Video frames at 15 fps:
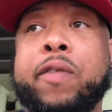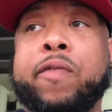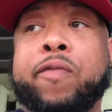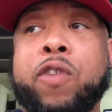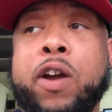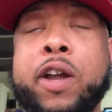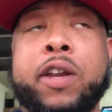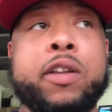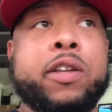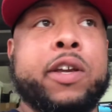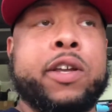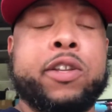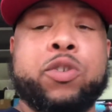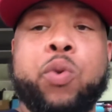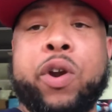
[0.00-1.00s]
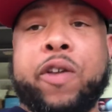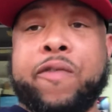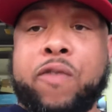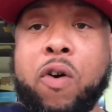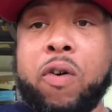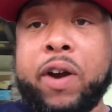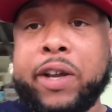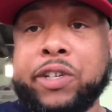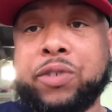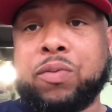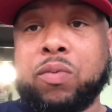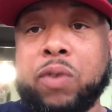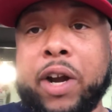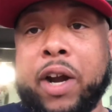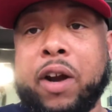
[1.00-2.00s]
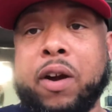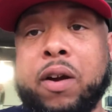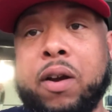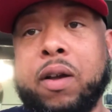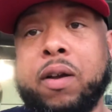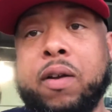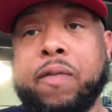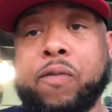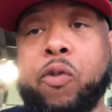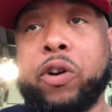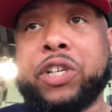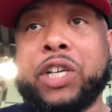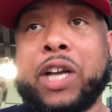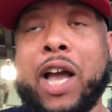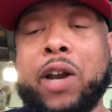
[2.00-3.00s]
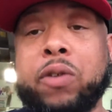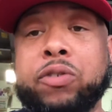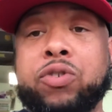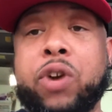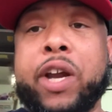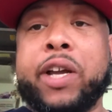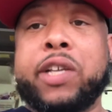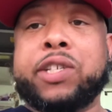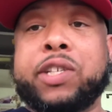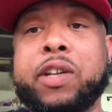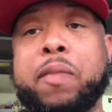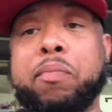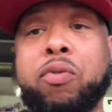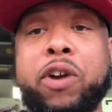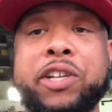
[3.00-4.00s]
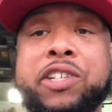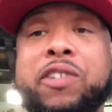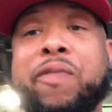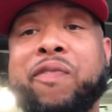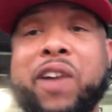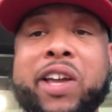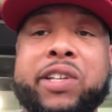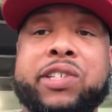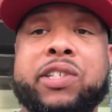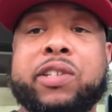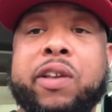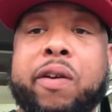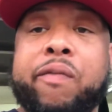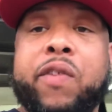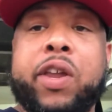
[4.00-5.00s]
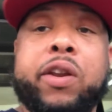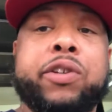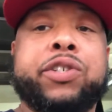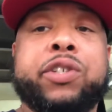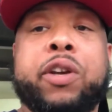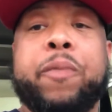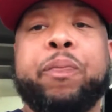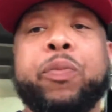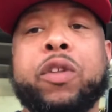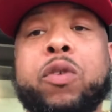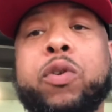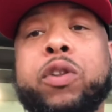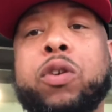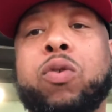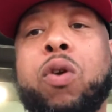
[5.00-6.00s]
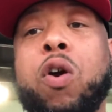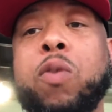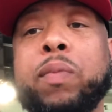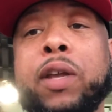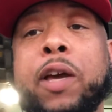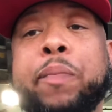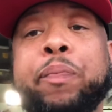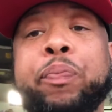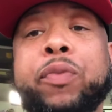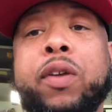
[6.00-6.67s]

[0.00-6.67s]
front and 24-inch rear Forgiato Dreas and a brushed face finish with a chrome lip.